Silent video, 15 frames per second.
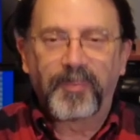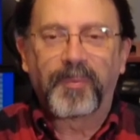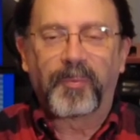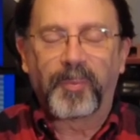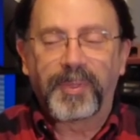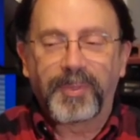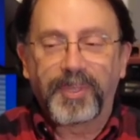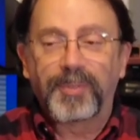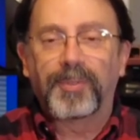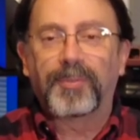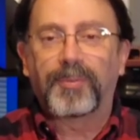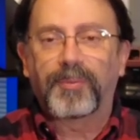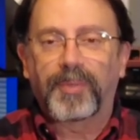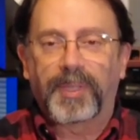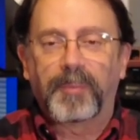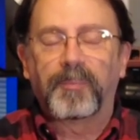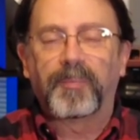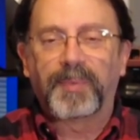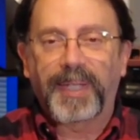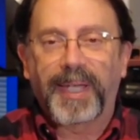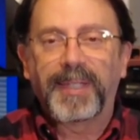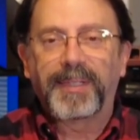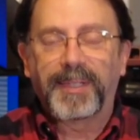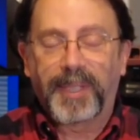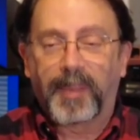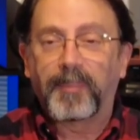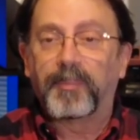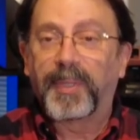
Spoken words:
when you do tighten it up,